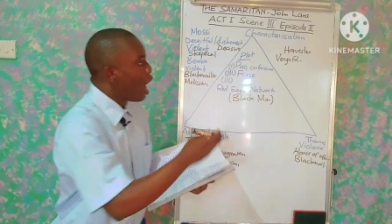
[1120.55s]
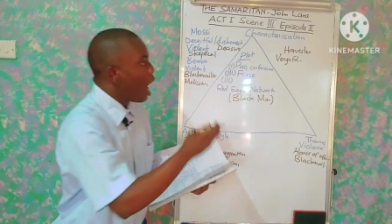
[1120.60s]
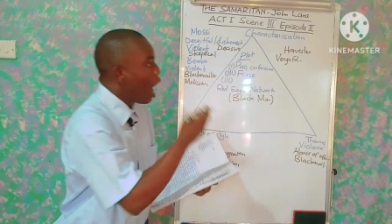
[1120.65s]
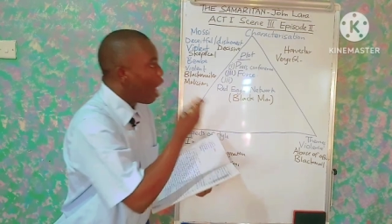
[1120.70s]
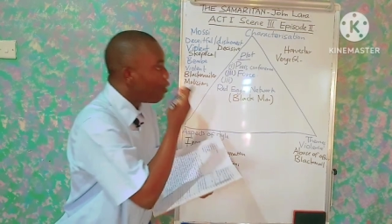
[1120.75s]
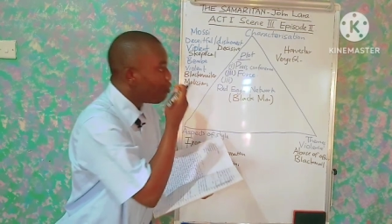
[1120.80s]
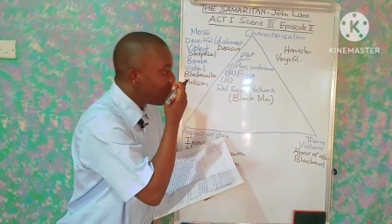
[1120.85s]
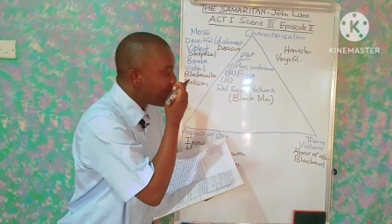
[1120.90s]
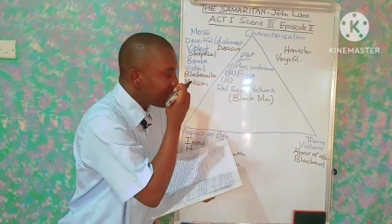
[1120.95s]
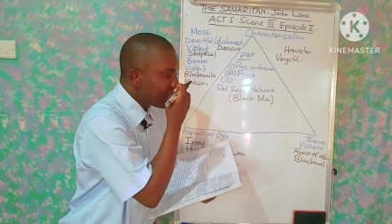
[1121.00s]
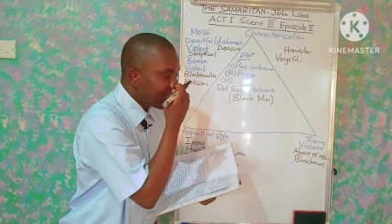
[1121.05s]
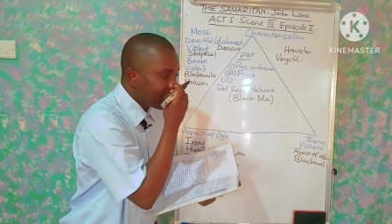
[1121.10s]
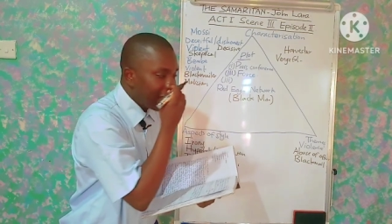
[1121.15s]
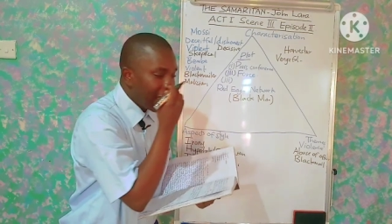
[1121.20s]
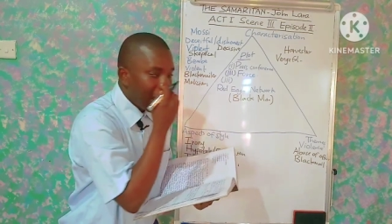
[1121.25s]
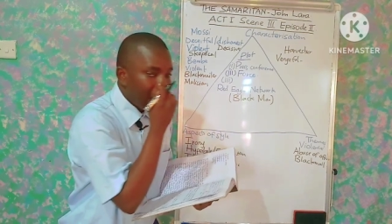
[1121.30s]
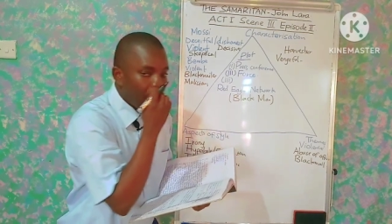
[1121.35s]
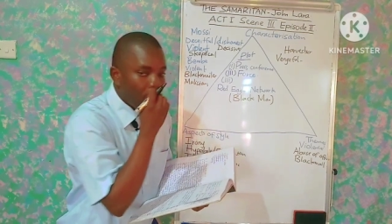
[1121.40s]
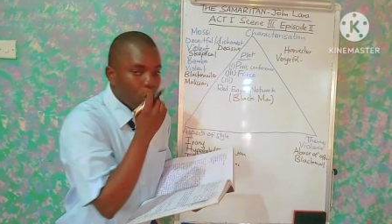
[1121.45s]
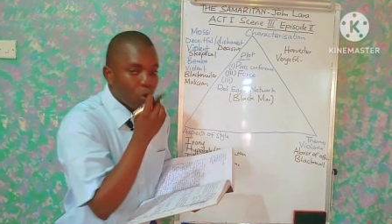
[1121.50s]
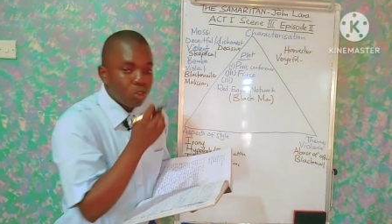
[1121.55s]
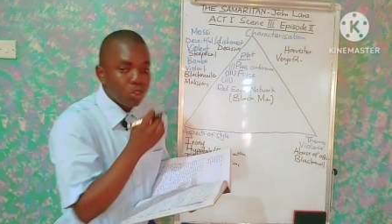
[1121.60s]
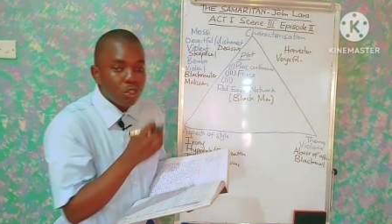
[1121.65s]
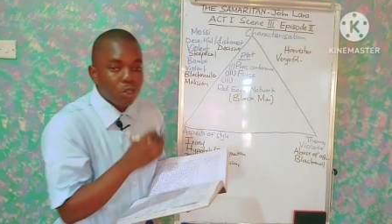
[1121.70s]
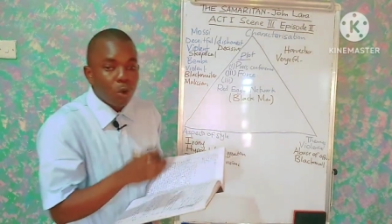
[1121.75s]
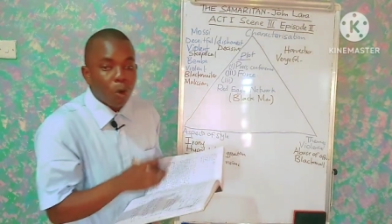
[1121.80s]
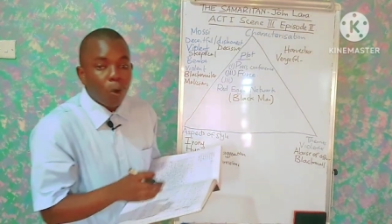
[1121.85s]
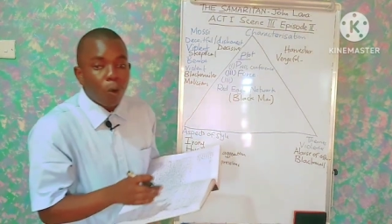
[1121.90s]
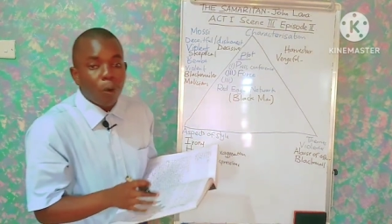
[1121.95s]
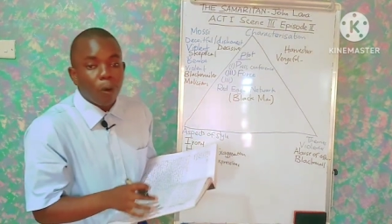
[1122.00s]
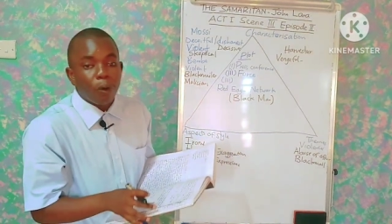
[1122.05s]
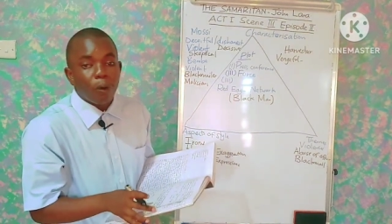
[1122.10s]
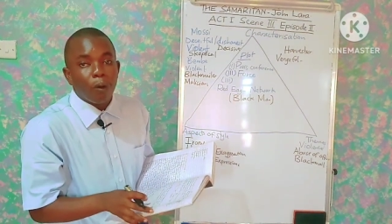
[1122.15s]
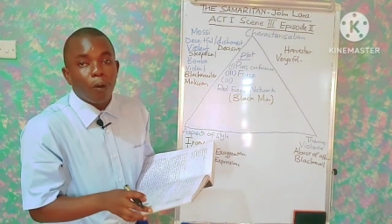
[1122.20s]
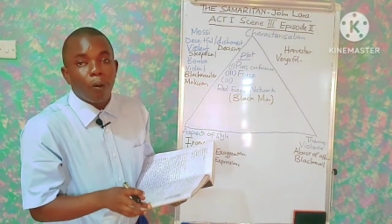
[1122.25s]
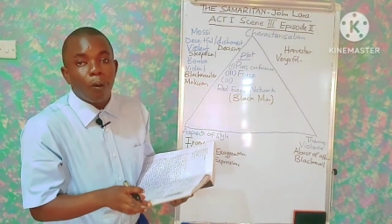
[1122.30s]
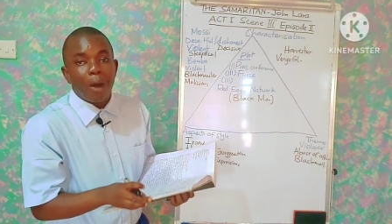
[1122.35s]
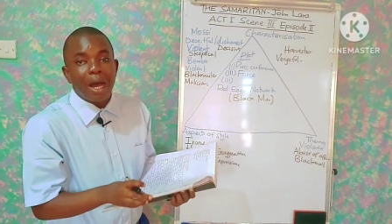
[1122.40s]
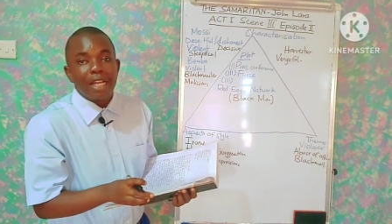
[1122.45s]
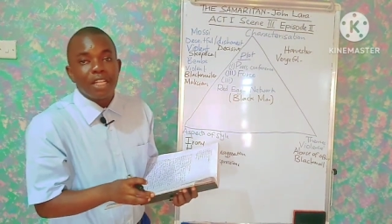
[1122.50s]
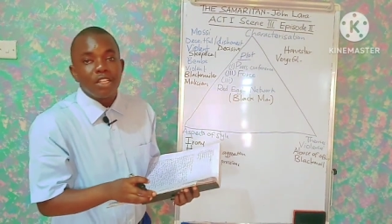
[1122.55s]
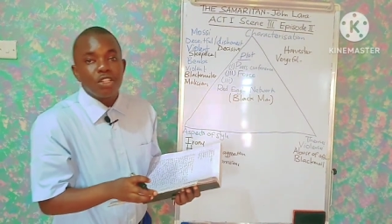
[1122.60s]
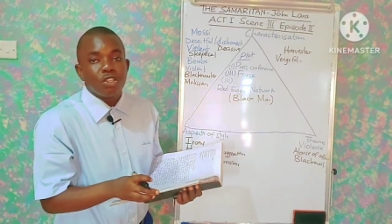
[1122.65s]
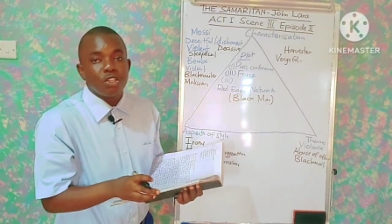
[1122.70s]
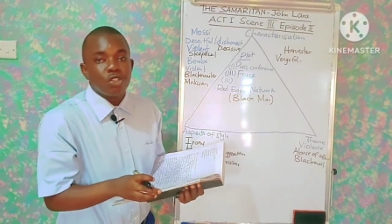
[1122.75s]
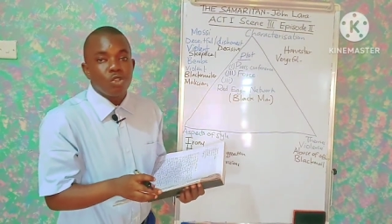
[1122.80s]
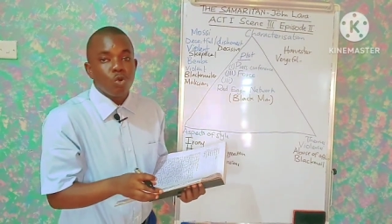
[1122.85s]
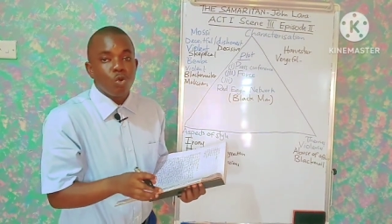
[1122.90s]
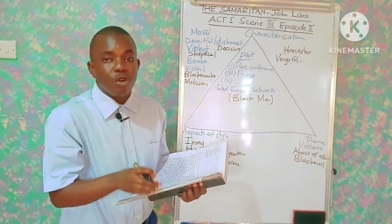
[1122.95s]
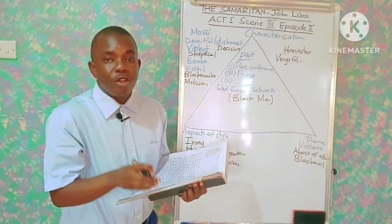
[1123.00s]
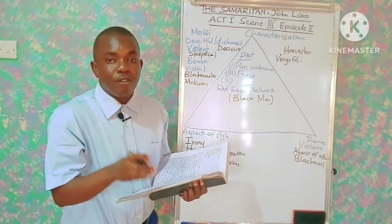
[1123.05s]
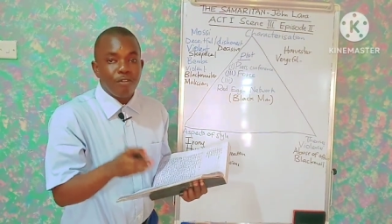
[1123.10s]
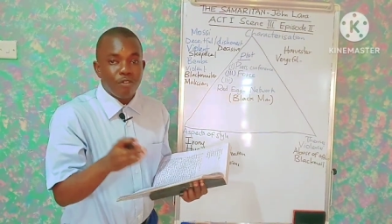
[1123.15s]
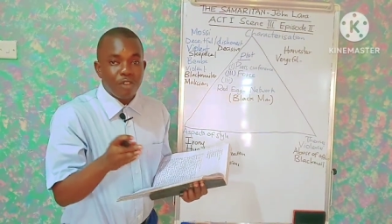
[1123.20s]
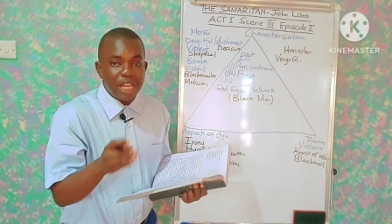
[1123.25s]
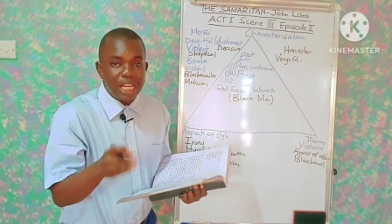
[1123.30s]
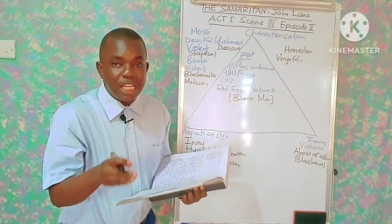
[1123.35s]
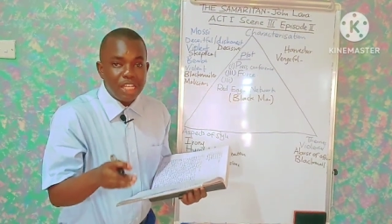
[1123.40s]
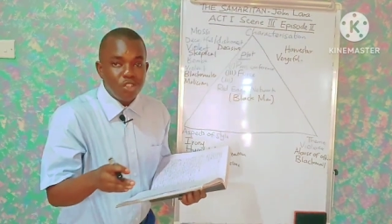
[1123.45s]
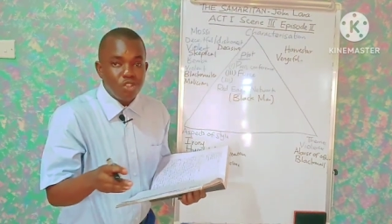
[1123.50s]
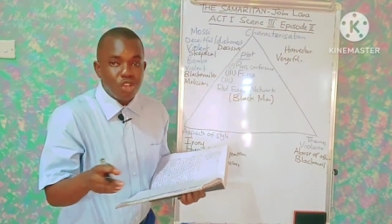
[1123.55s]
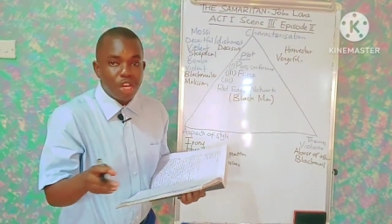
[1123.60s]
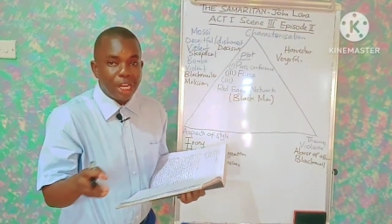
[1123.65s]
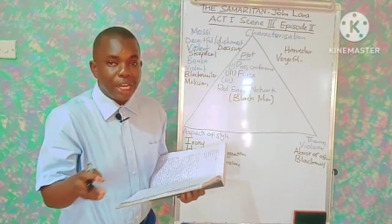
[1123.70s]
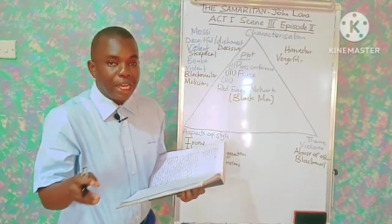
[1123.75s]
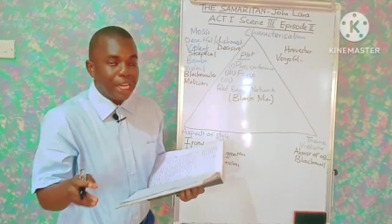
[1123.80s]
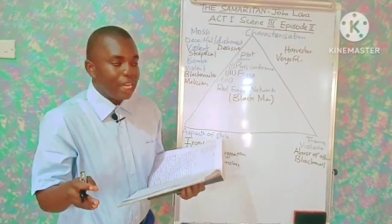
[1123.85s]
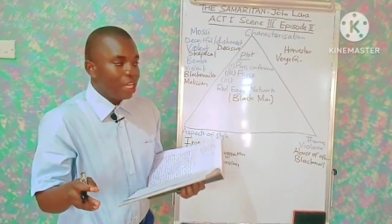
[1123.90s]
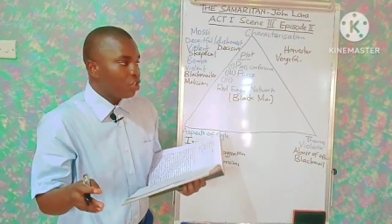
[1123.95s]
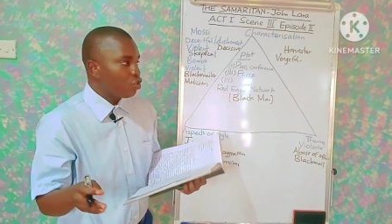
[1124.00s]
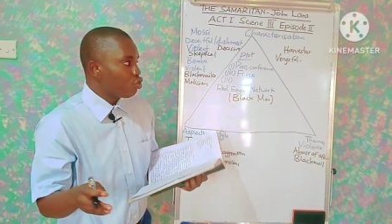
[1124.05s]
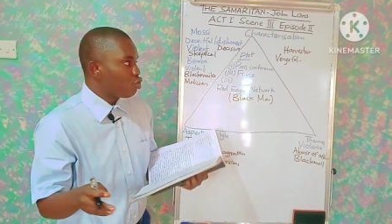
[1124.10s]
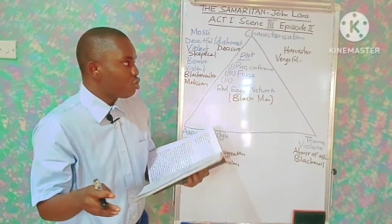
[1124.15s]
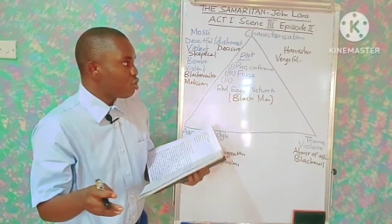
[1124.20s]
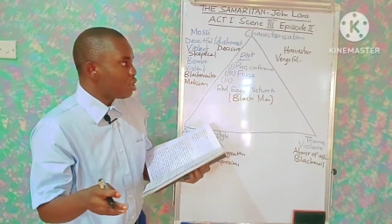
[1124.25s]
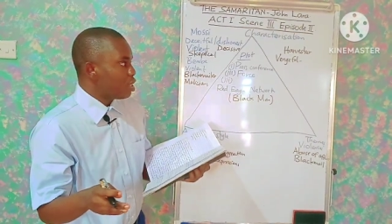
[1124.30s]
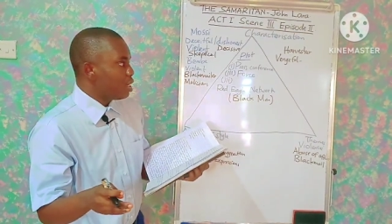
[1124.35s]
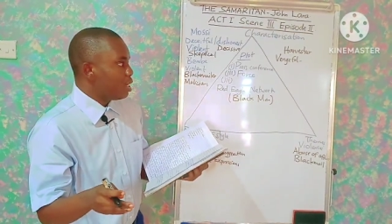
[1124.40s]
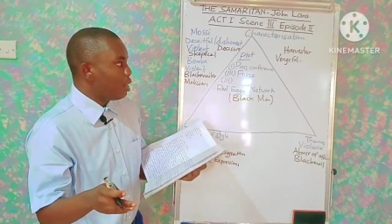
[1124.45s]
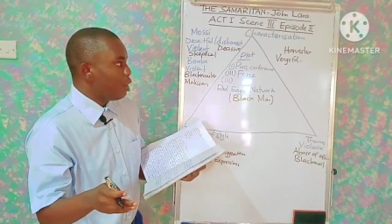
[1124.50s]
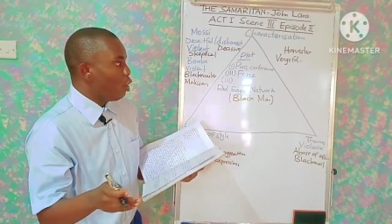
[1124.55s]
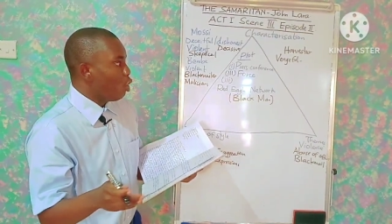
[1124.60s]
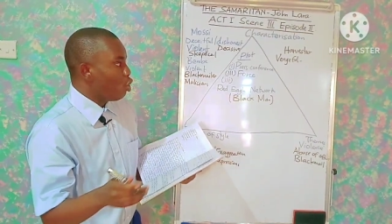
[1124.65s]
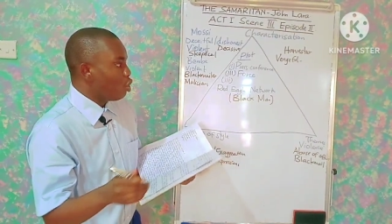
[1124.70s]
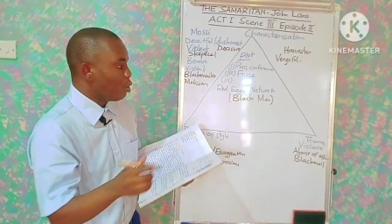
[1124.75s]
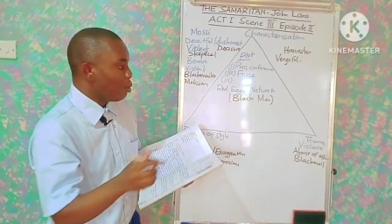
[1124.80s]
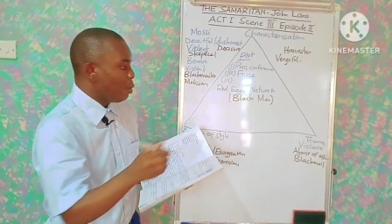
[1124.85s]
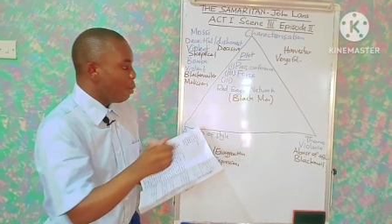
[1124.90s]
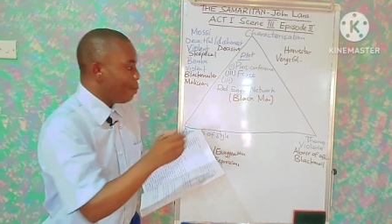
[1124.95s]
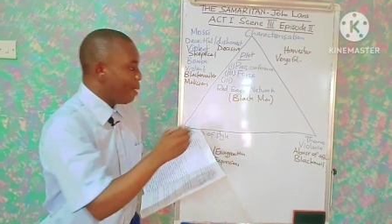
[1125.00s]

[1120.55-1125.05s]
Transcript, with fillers: Harvester also wants to revenge against Honorable